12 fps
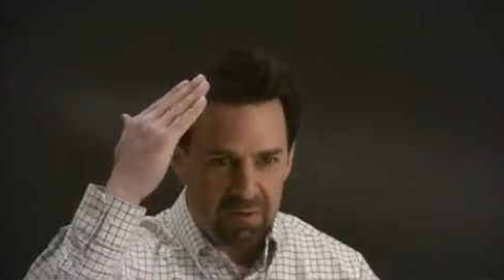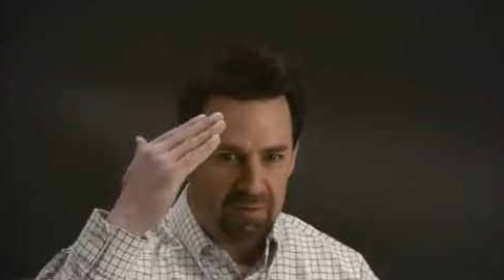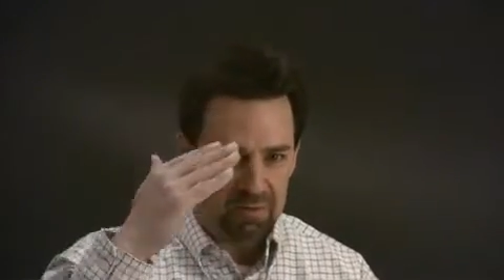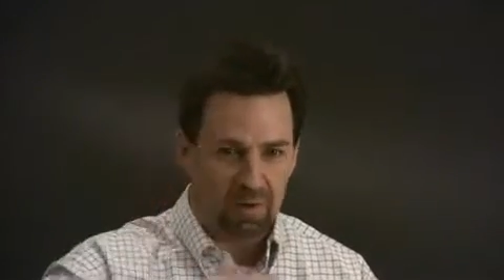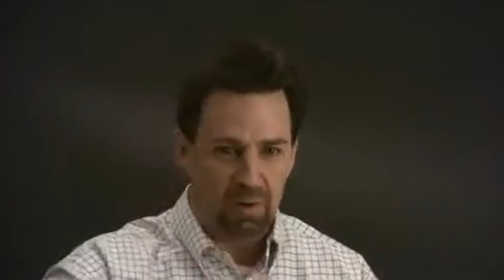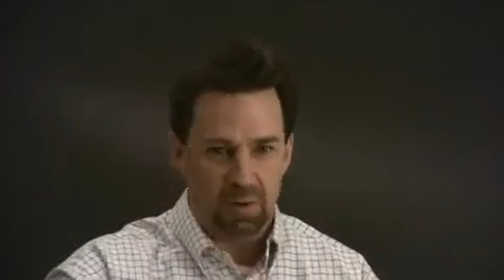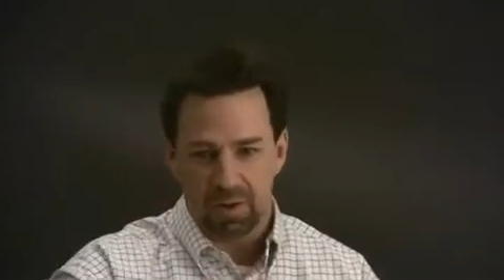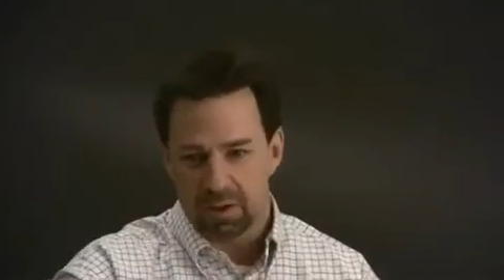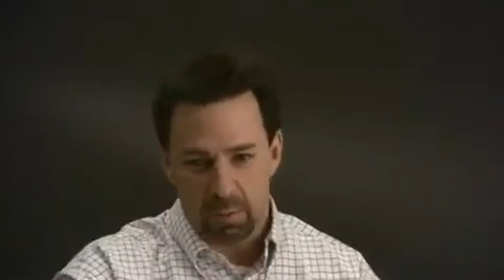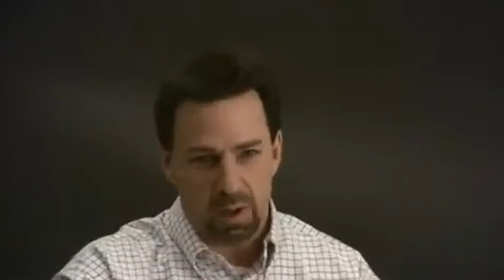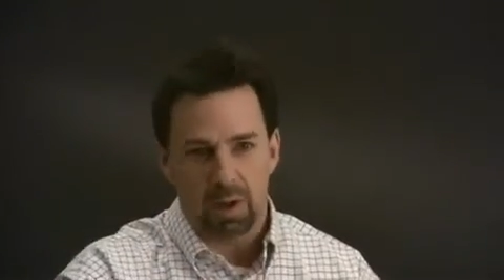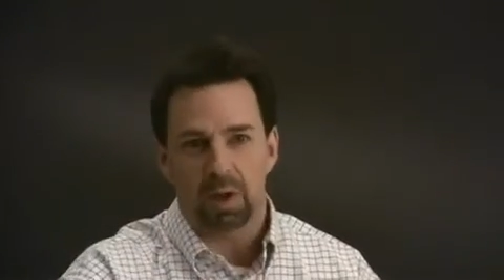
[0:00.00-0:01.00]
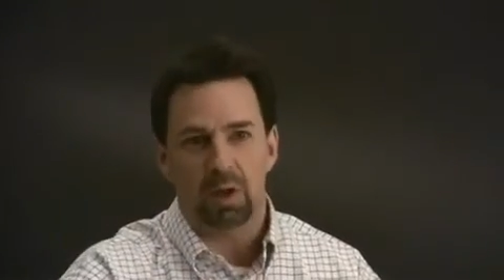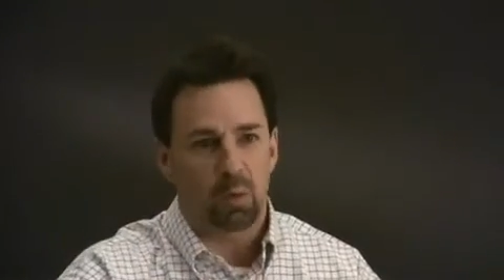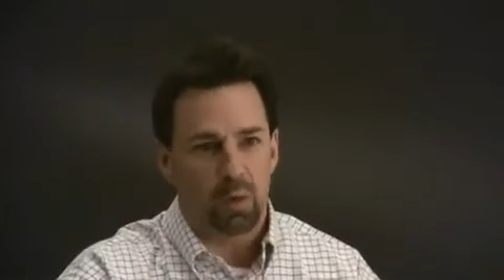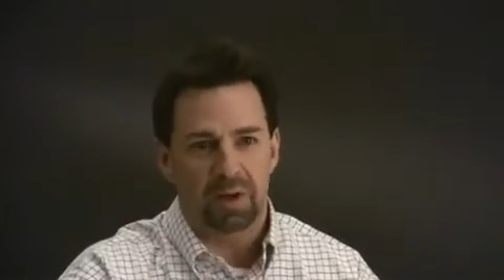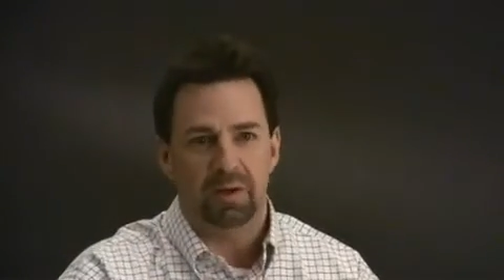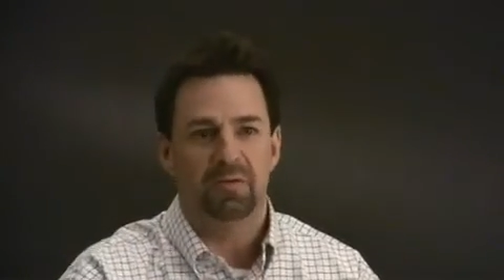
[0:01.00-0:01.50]
It felt like a putting
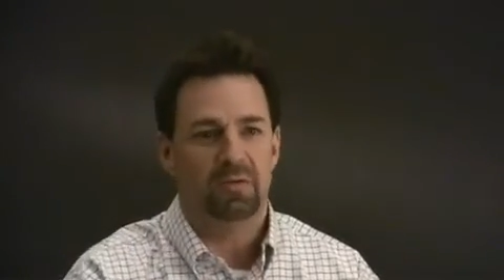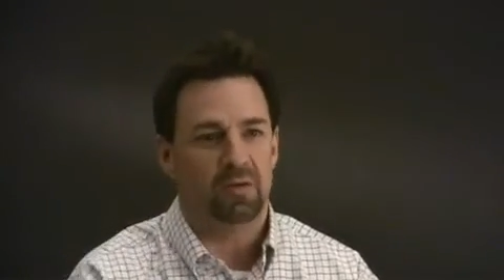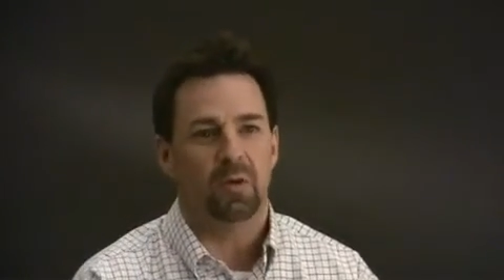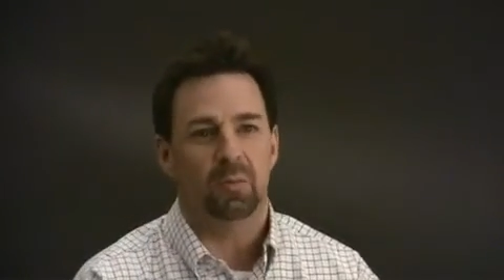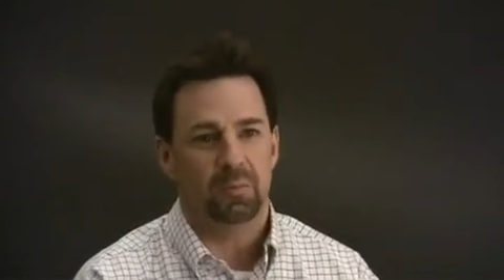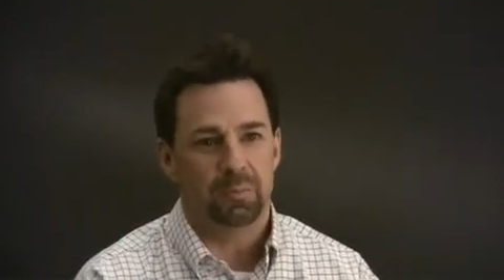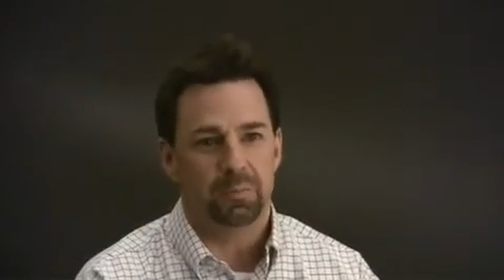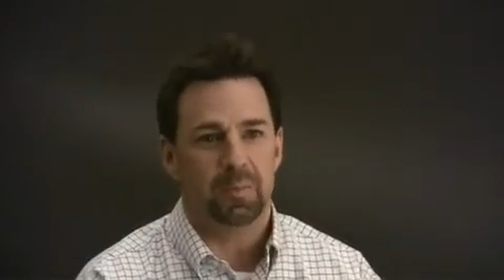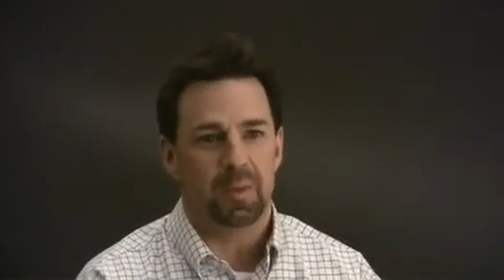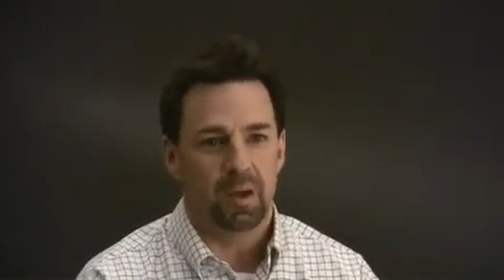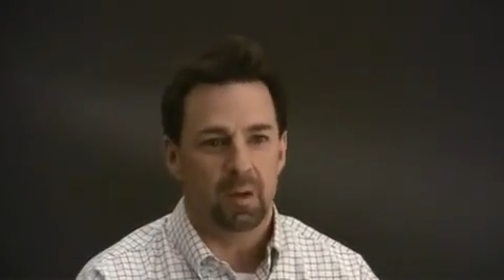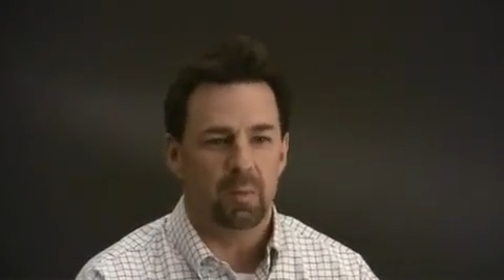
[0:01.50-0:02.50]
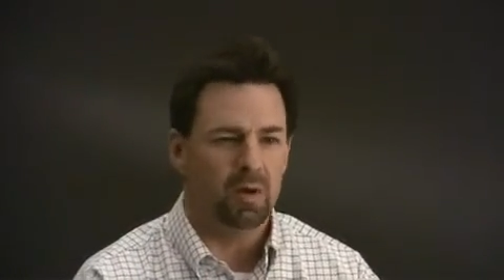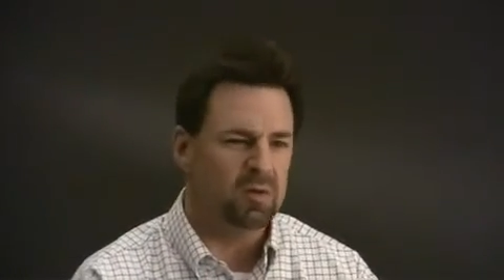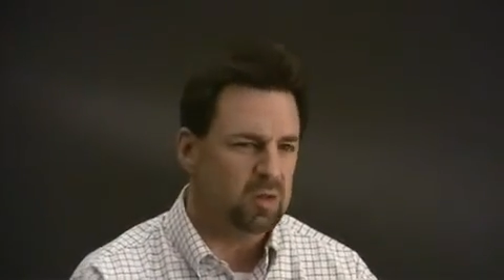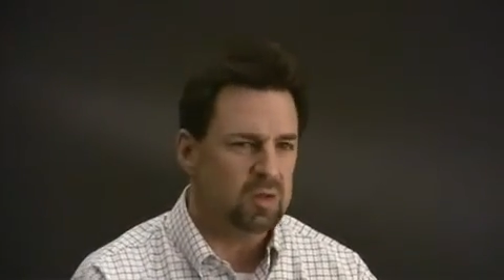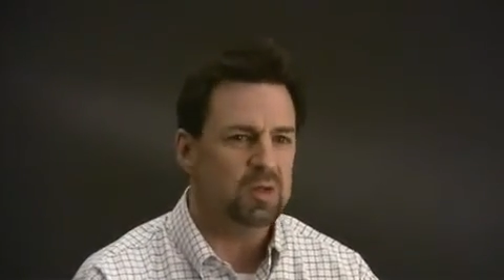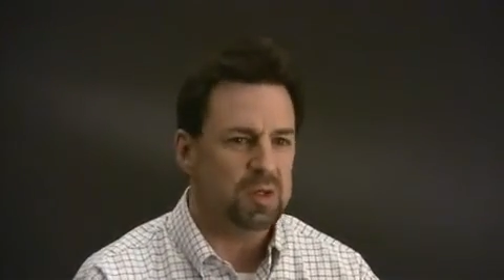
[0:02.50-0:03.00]
green. So
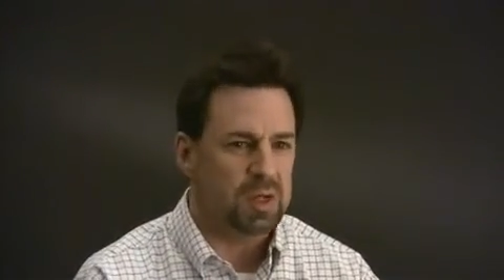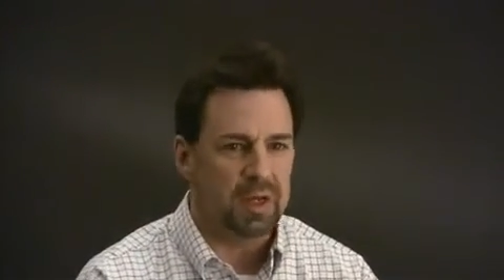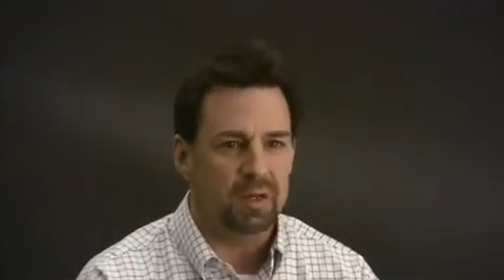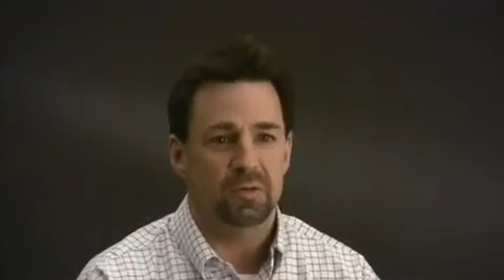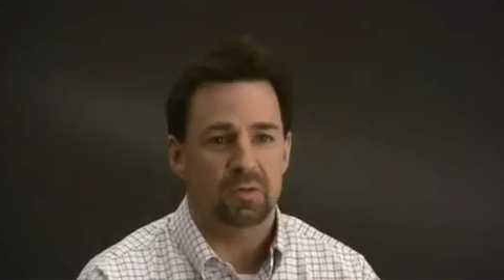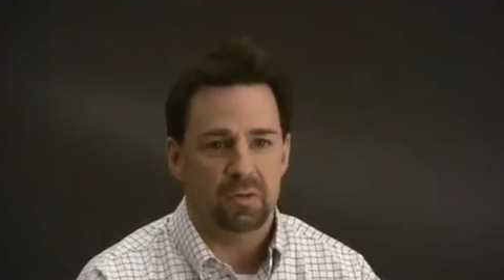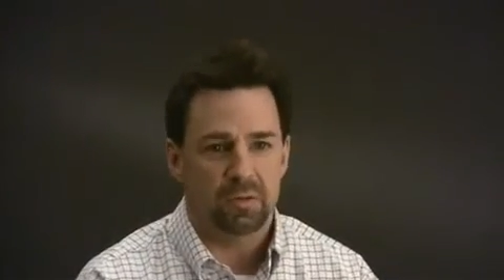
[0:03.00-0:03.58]
about 60 days.